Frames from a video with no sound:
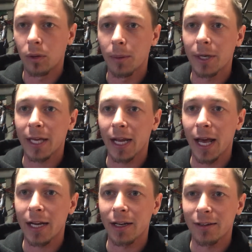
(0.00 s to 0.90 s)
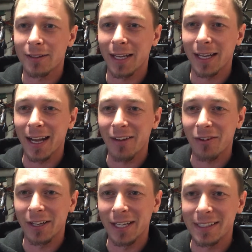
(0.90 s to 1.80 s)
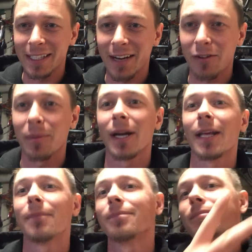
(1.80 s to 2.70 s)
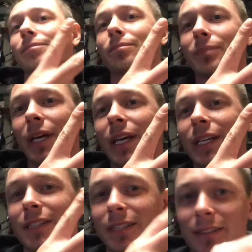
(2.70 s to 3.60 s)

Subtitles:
Well, I'm going to get out of here. Take it easy, everybody. Peace.